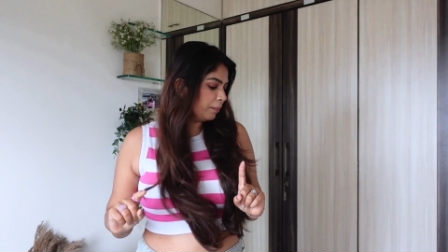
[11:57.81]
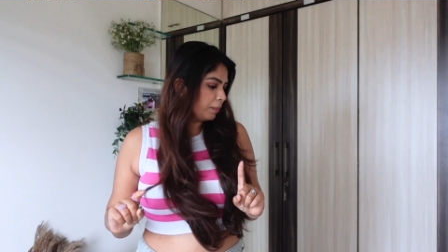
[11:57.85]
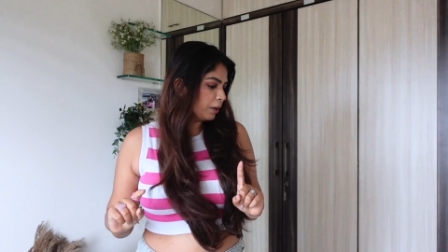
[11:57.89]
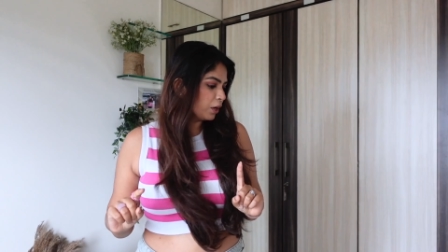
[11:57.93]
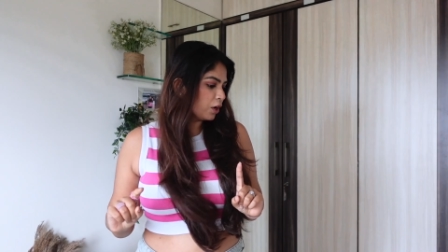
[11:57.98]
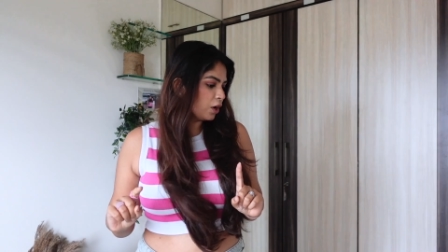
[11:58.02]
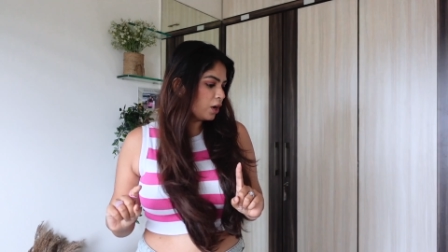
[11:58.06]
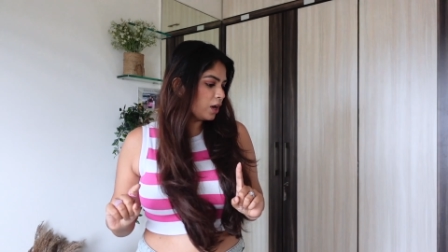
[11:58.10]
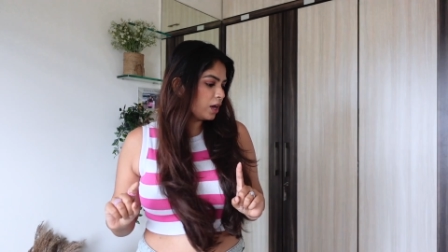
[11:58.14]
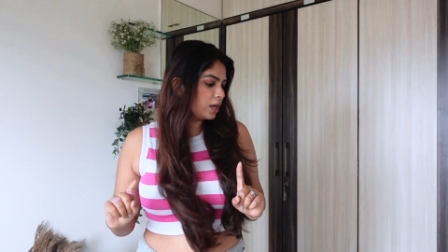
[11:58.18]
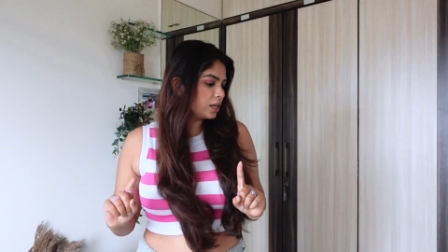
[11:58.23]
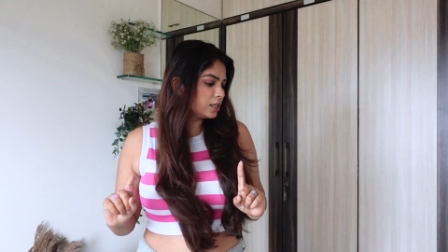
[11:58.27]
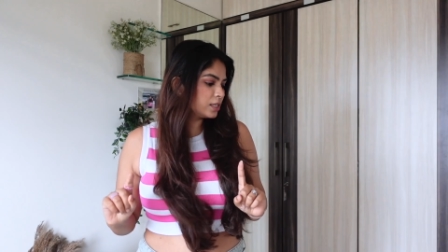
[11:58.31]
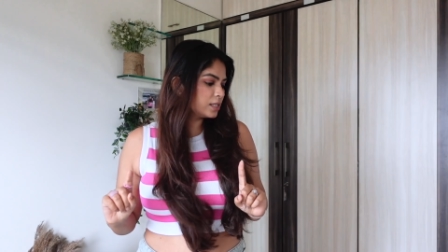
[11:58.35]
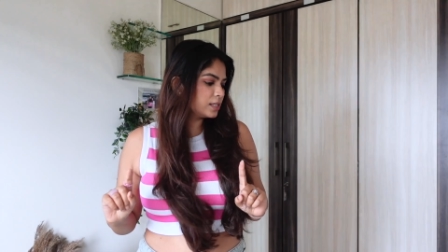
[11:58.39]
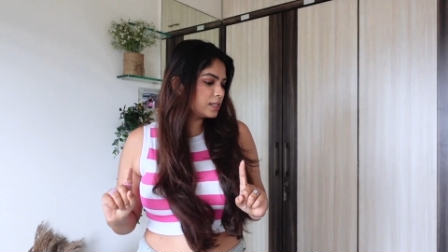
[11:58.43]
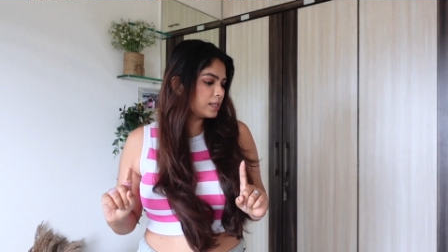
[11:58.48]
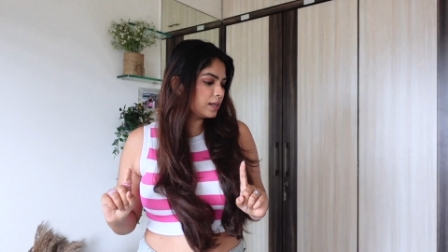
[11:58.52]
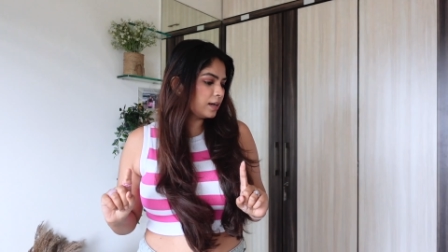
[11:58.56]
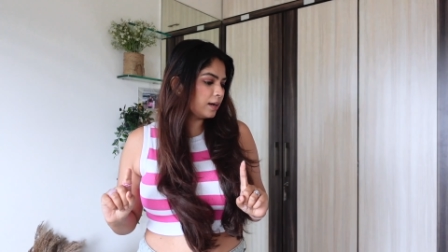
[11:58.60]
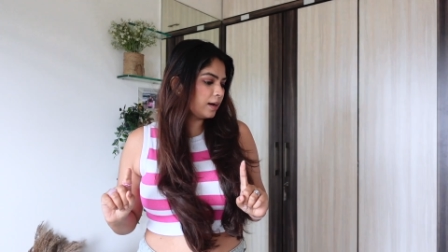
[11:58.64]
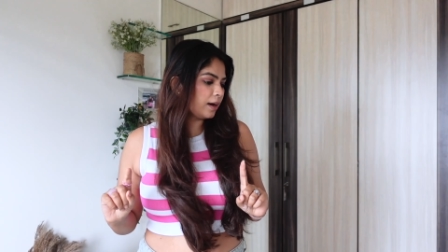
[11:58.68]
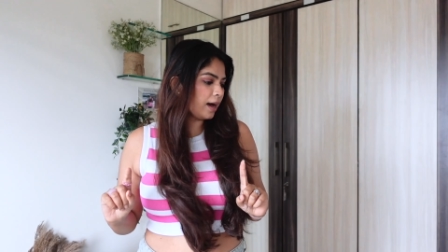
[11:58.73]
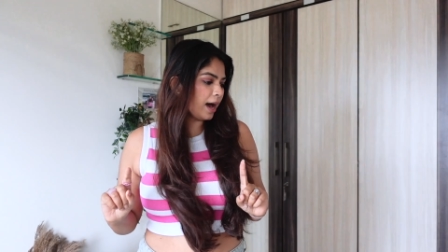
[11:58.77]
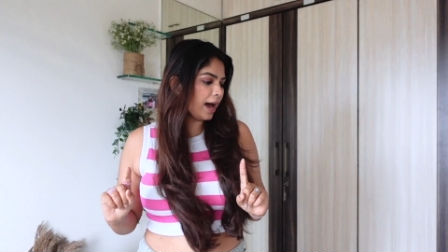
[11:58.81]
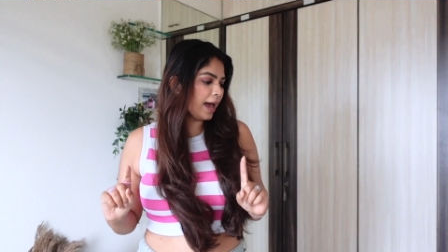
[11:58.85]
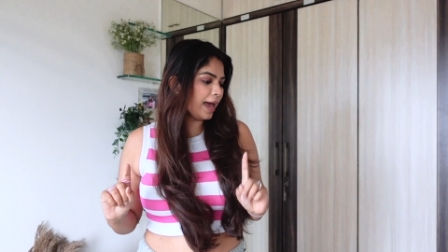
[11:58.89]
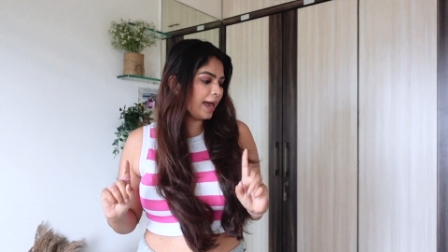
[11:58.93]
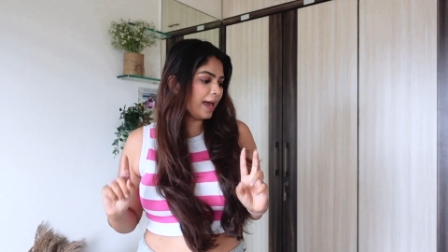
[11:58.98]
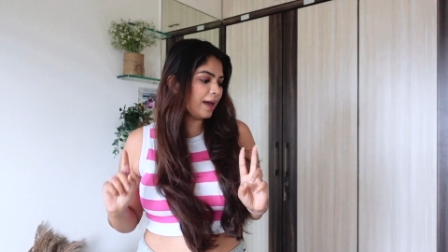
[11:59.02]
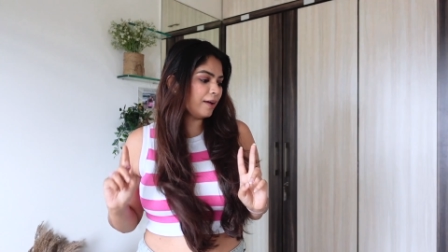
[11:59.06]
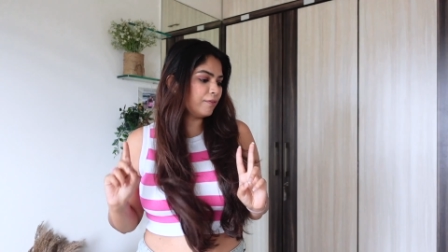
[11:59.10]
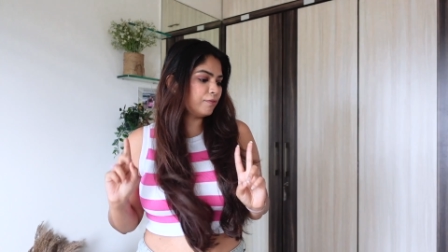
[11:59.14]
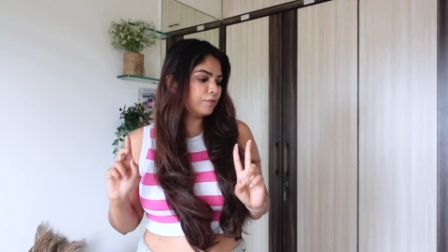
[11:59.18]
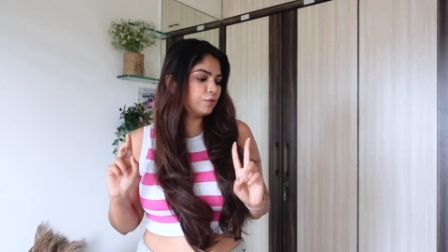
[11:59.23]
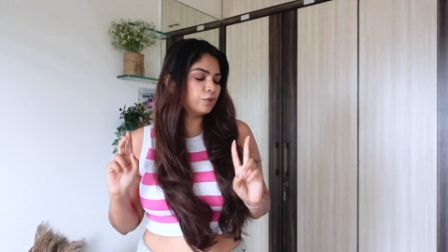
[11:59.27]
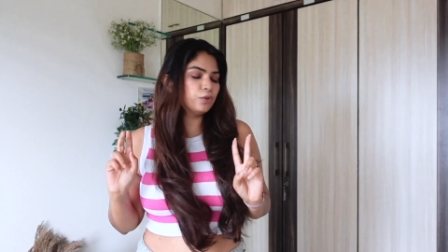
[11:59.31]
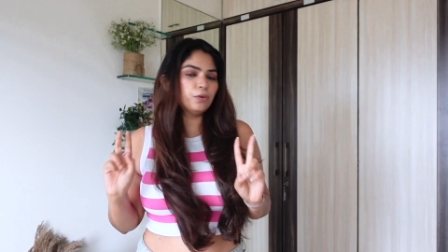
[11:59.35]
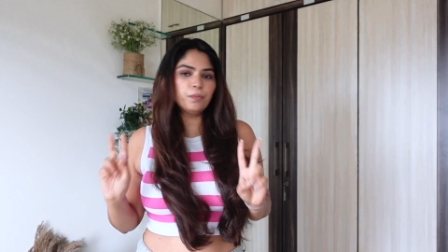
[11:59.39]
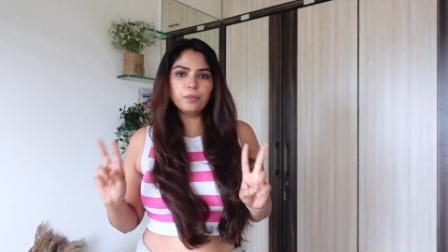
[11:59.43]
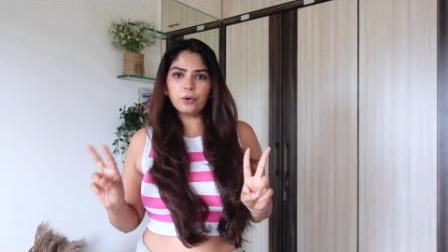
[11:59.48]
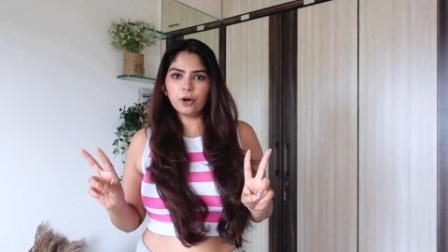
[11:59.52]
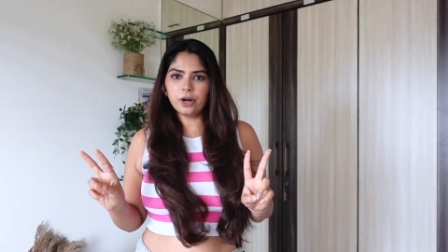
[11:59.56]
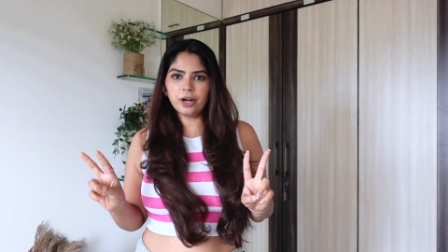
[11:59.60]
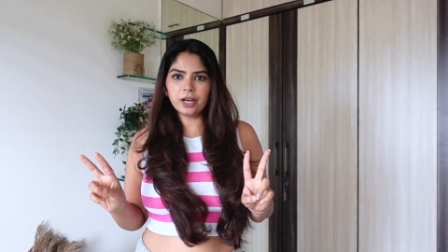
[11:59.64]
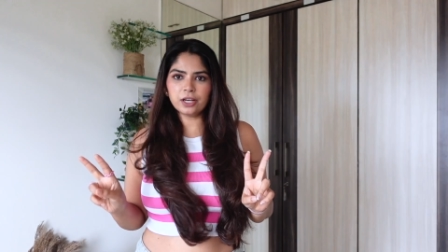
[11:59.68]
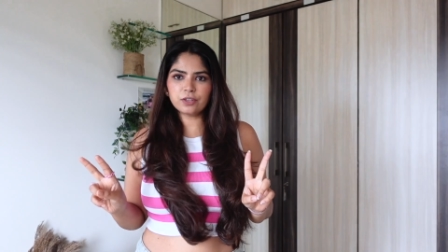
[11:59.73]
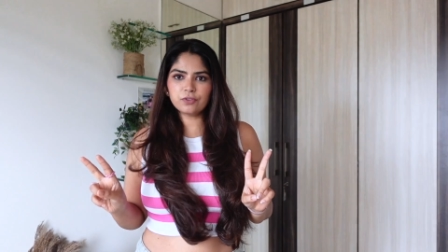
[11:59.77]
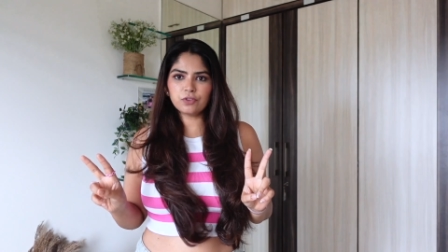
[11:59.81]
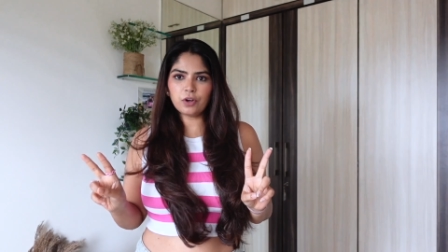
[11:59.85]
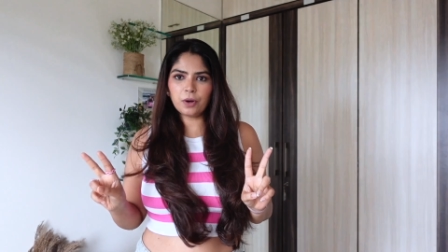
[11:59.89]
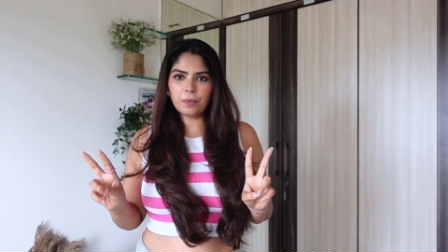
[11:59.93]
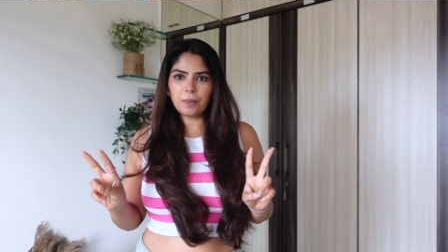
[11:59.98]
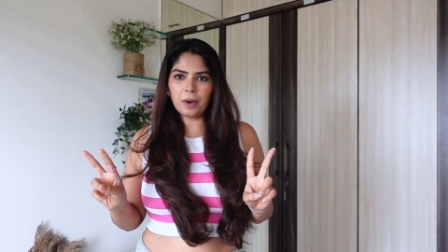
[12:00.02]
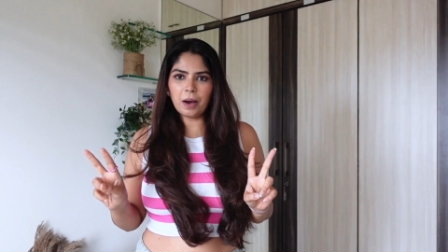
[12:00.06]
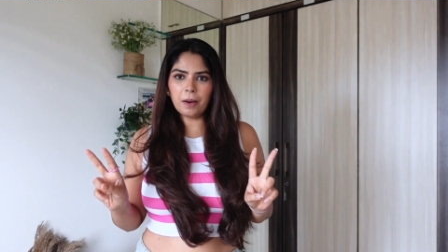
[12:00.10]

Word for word: because I have two products from